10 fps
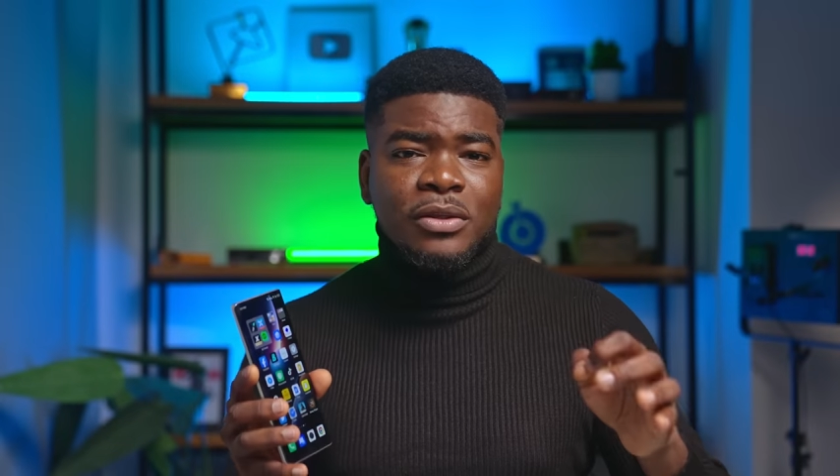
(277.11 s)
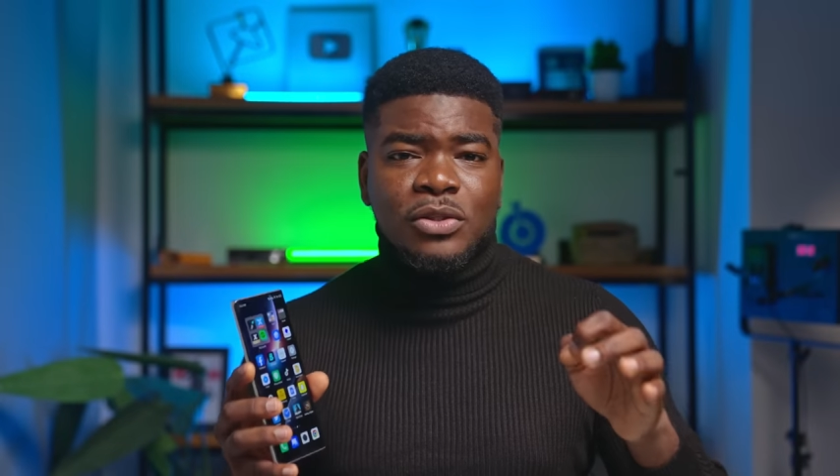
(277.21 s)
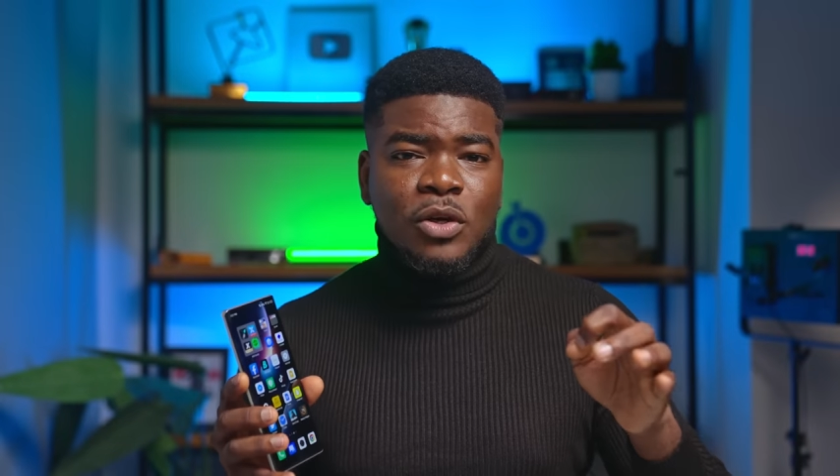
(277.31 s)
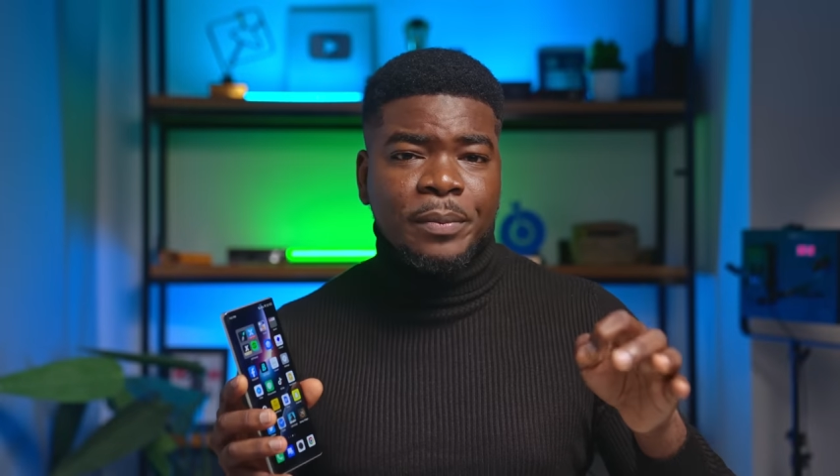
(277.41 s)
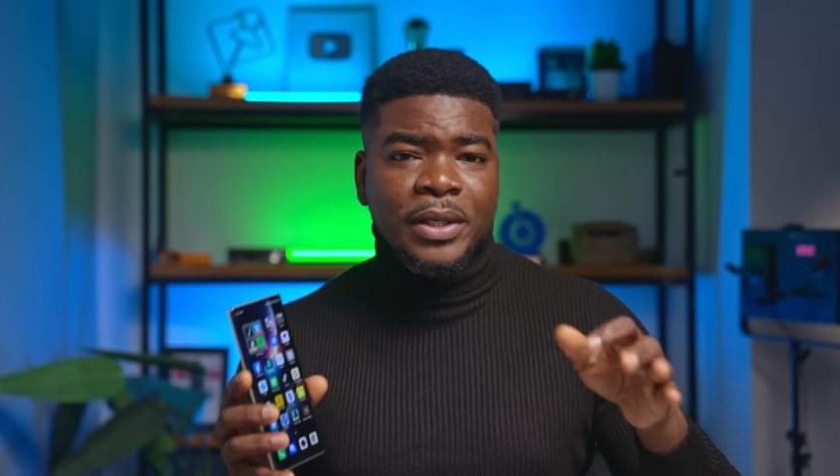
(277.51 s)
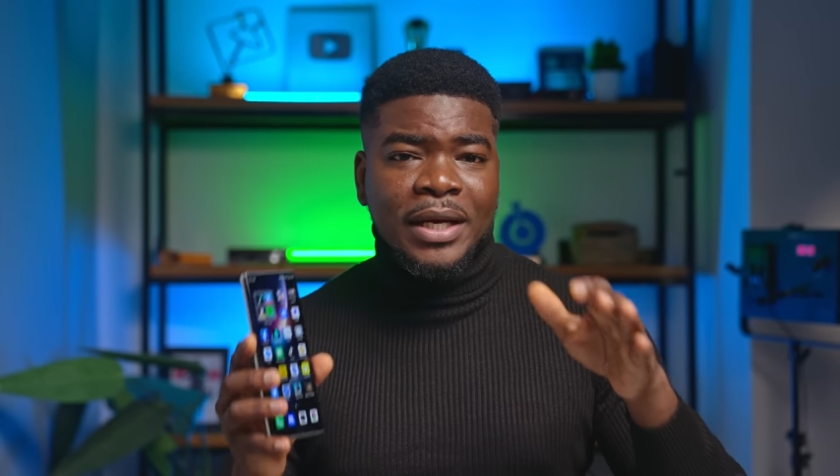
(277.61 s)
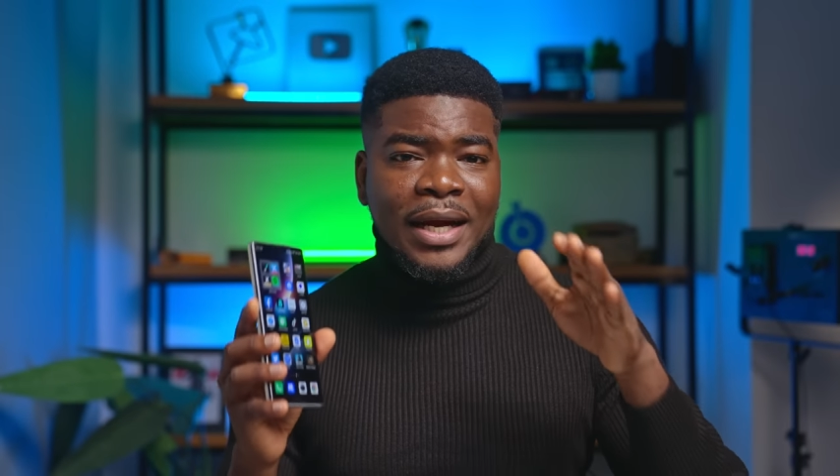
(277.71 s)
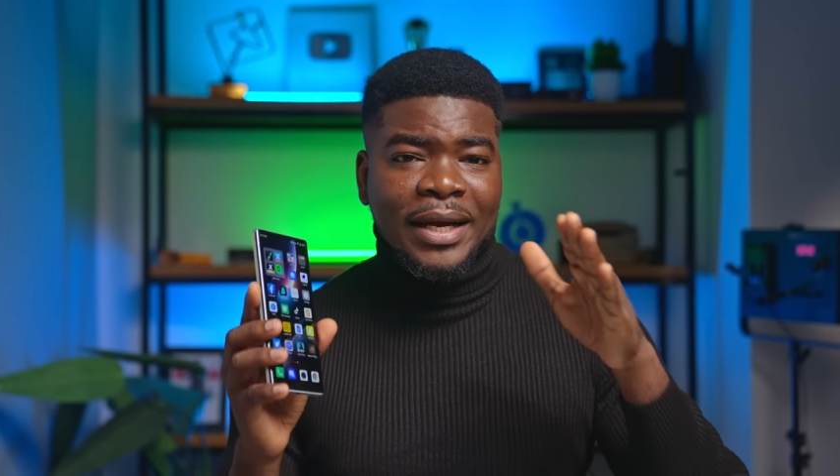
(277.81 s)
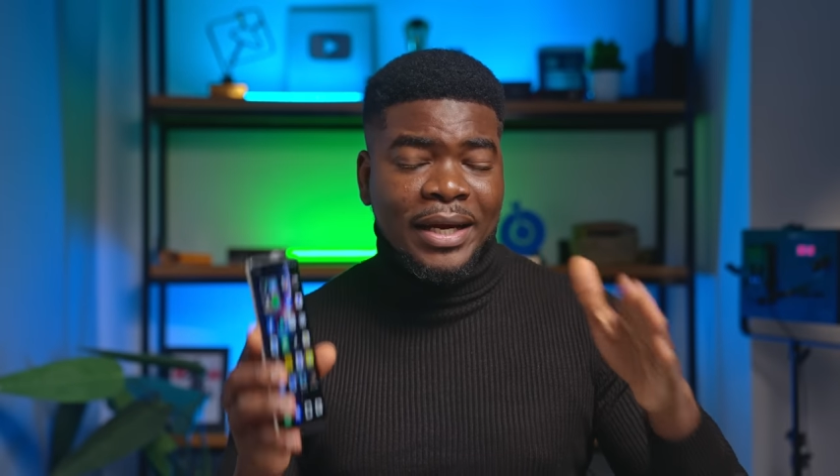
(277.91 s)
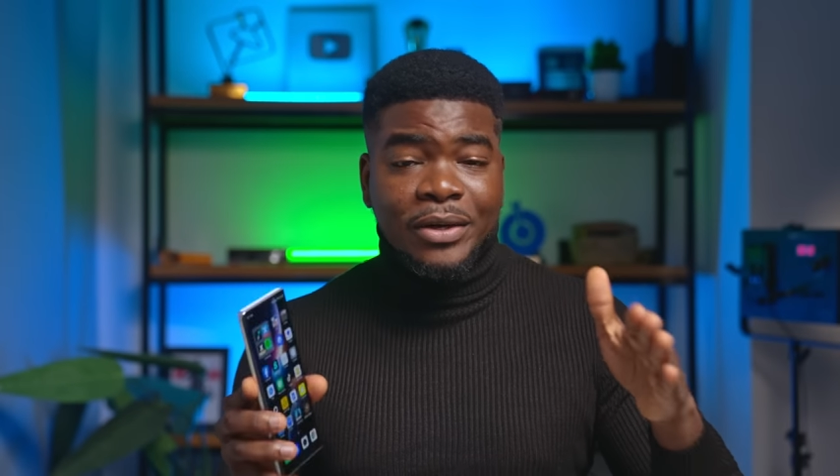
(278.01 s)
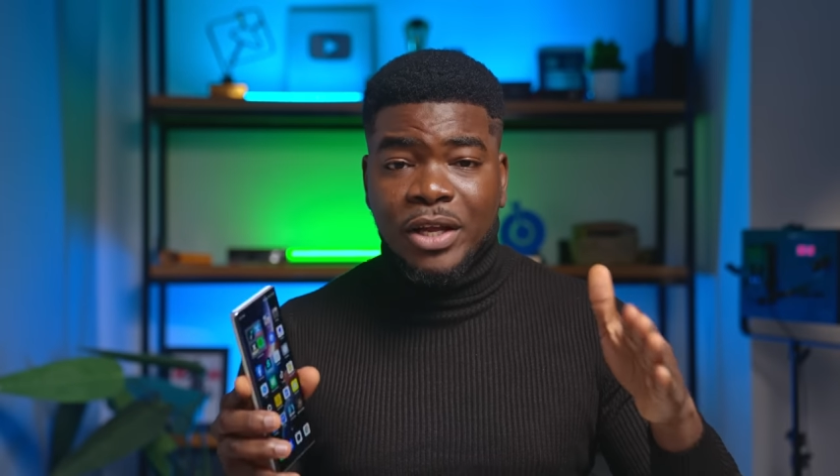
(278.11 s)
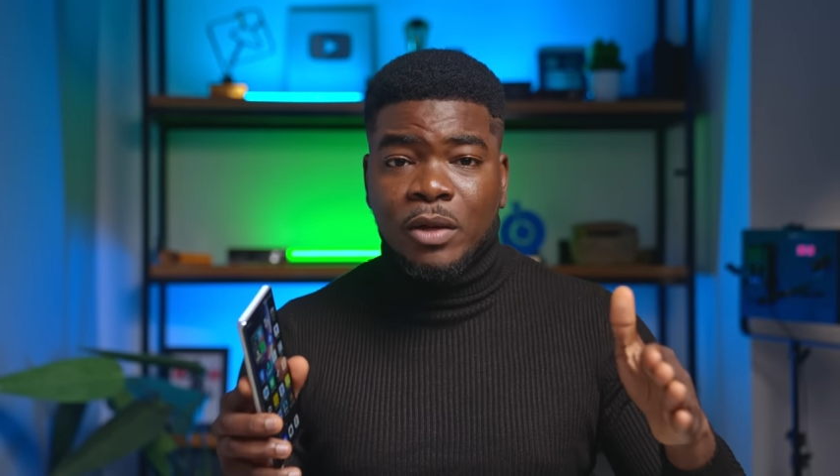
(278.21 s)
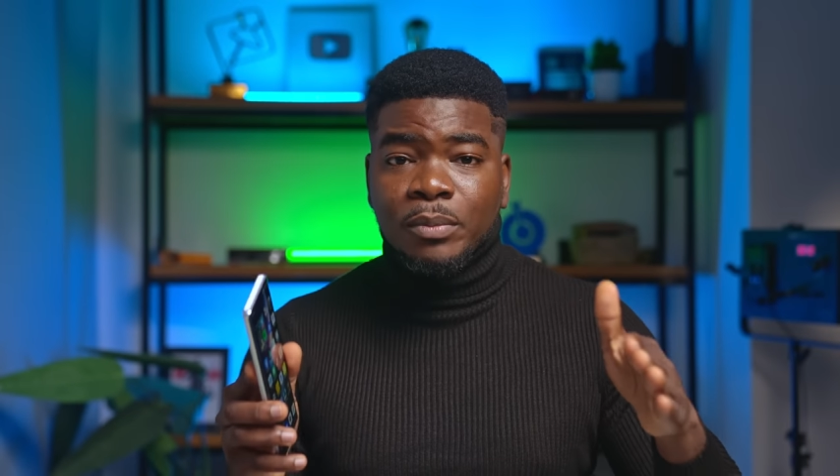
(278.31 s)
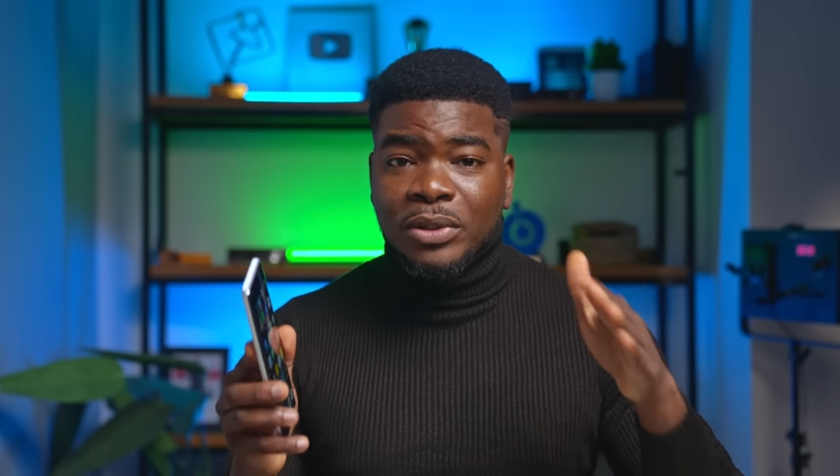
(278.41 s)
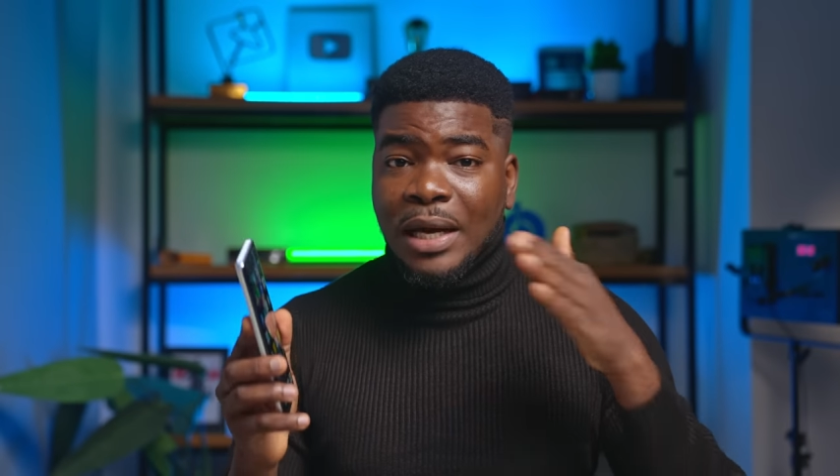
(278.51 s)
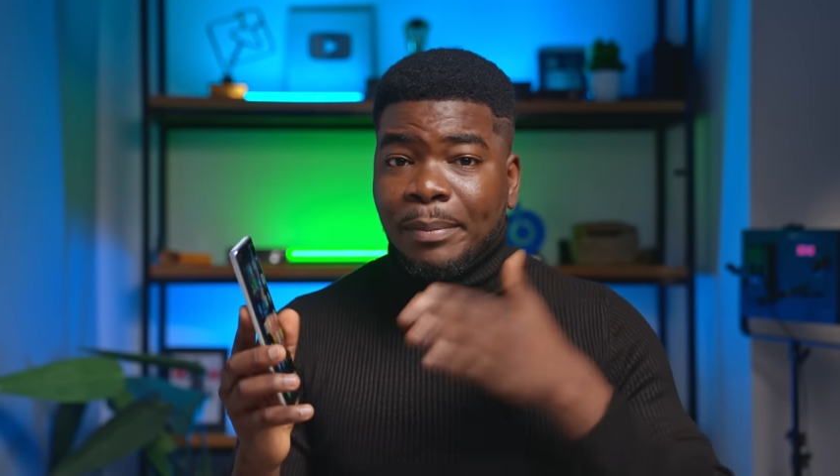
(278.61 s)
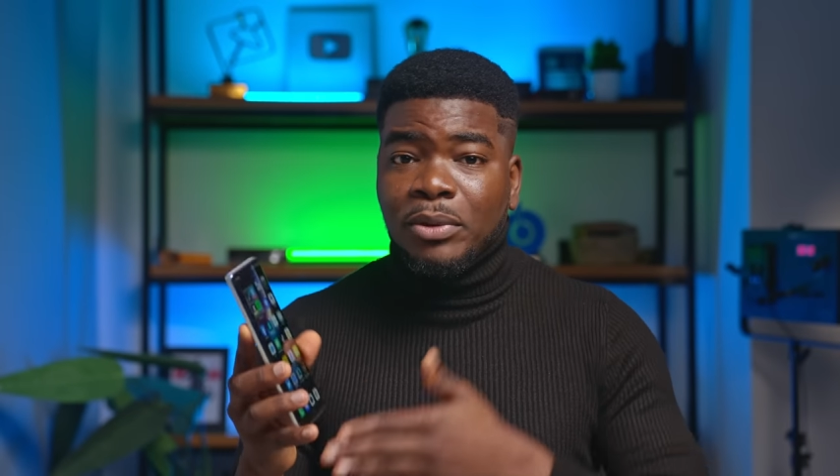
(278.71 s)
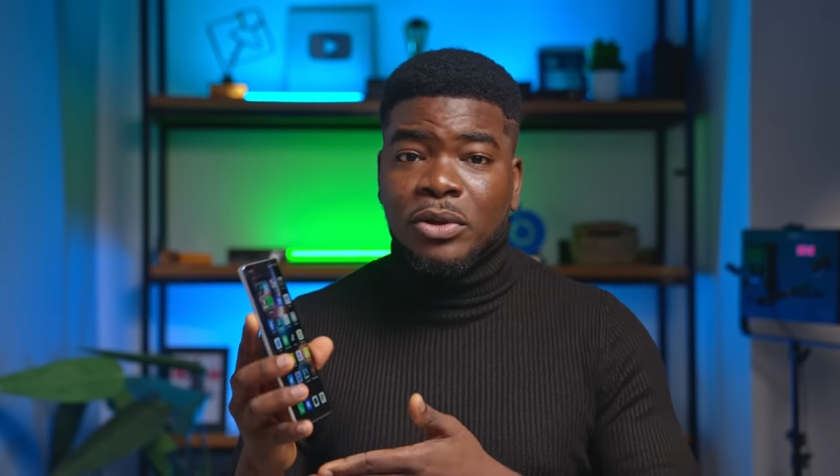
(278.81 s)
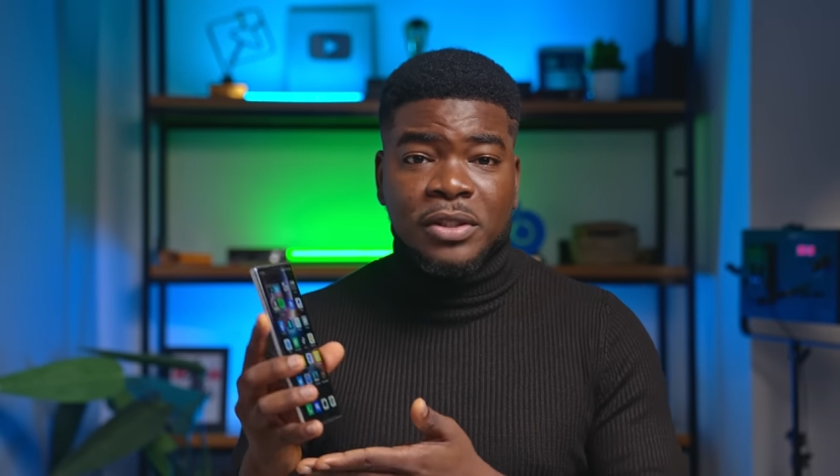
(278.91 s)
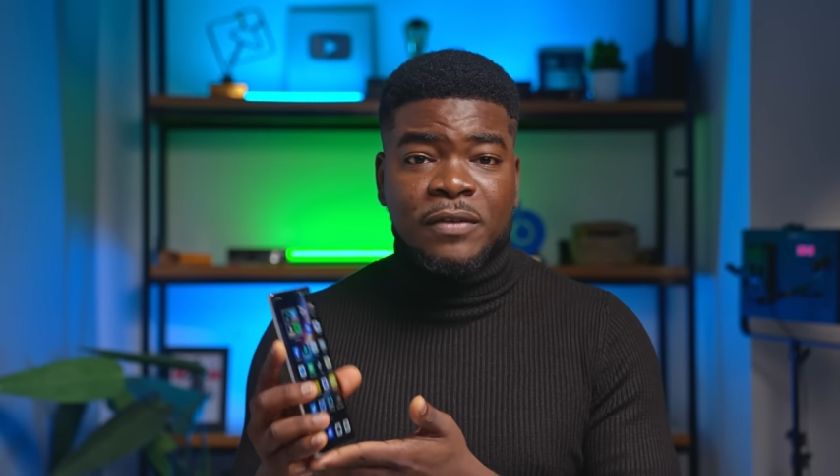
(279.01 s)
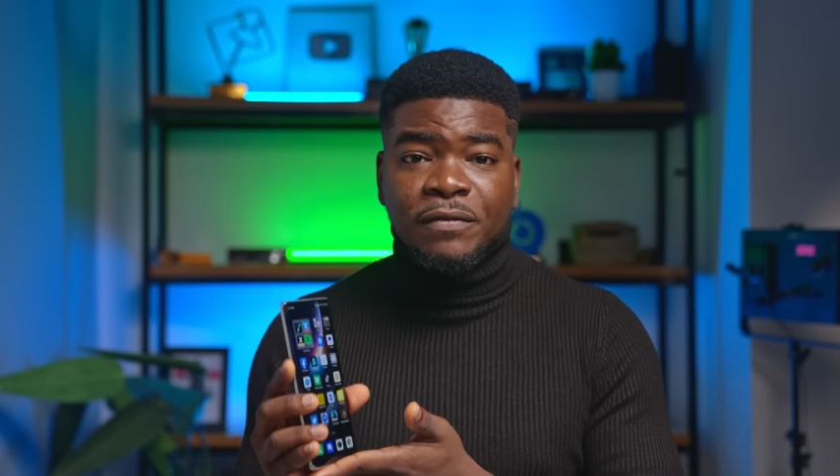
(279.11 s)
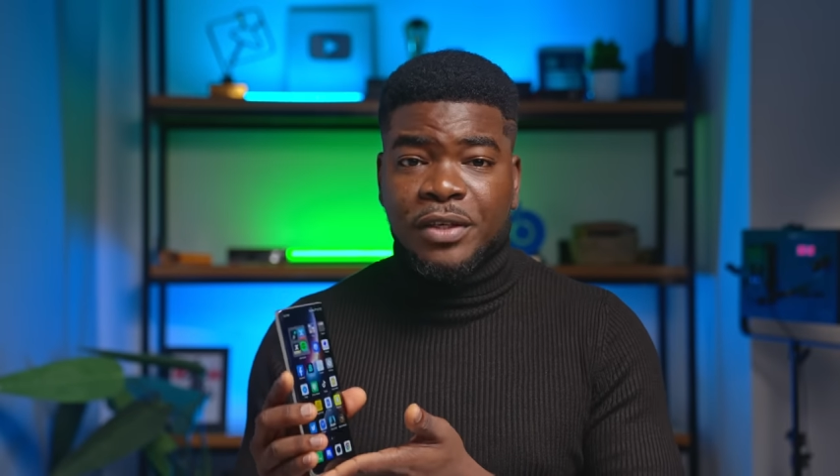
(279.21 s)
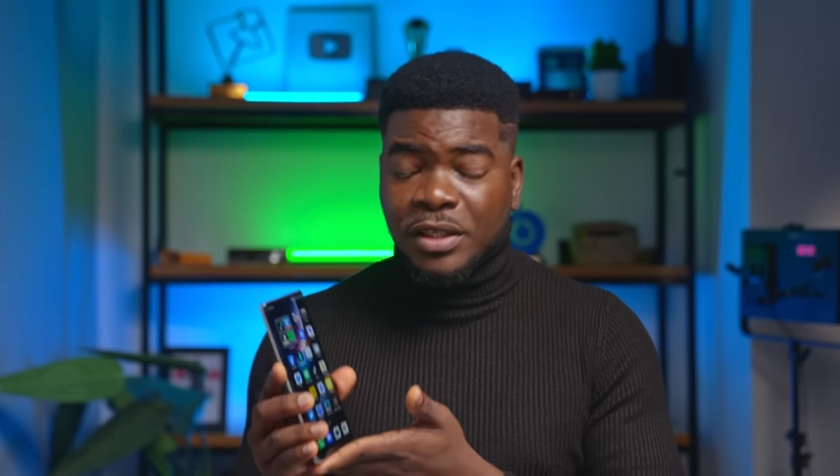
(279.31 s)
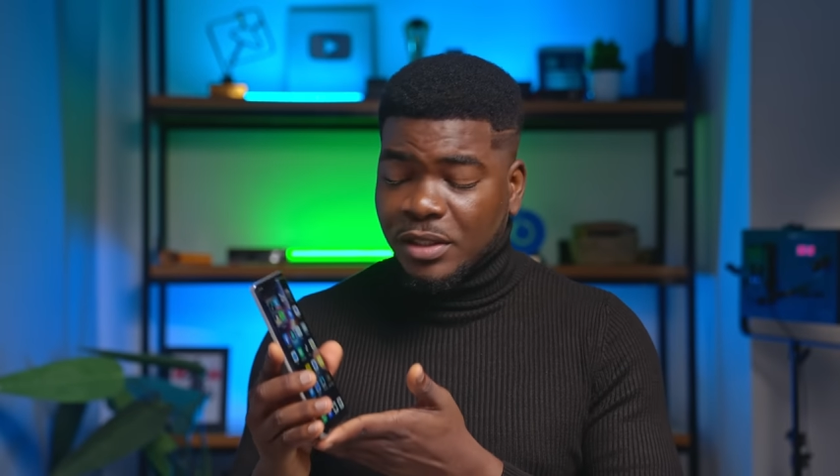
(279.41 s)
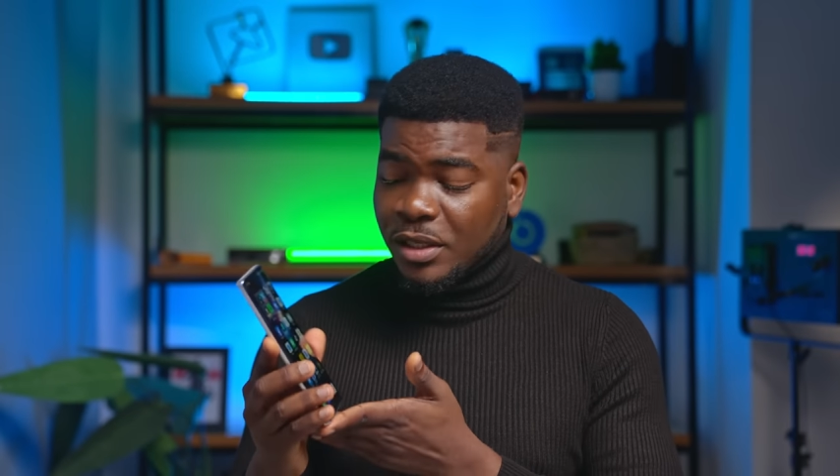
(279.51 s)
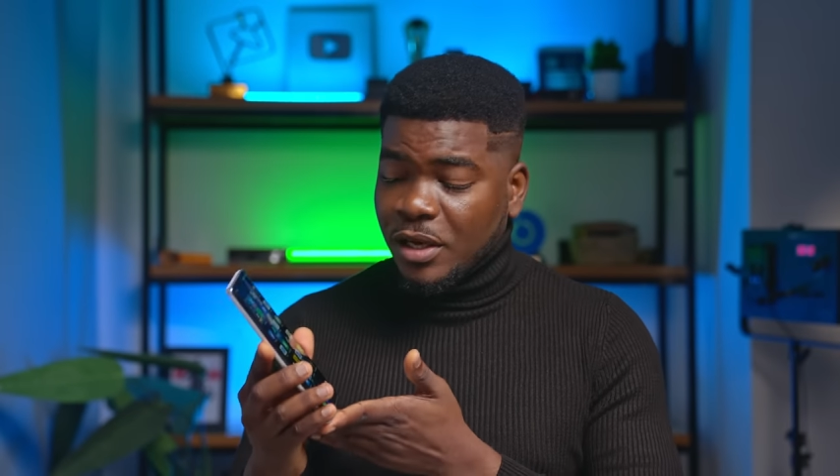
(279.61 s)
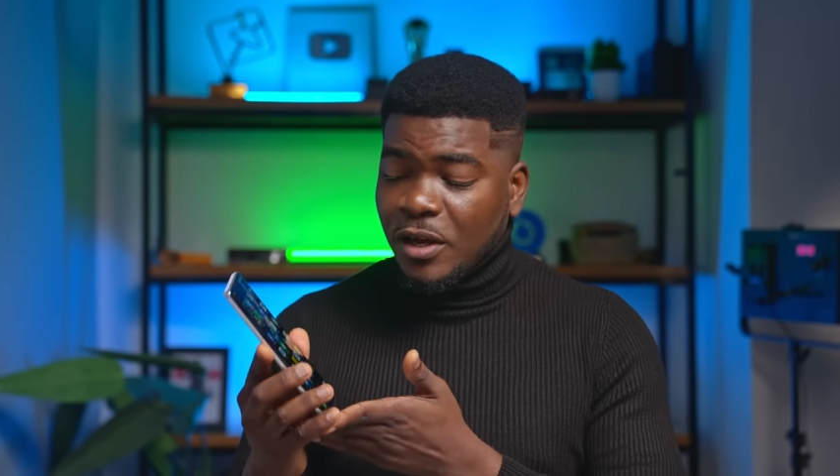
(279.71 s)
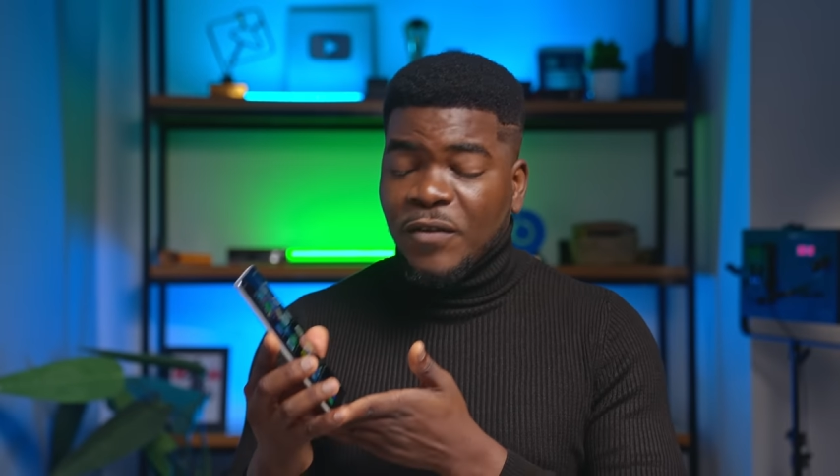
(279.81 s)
on the topic, I cannot help but applaud Infinix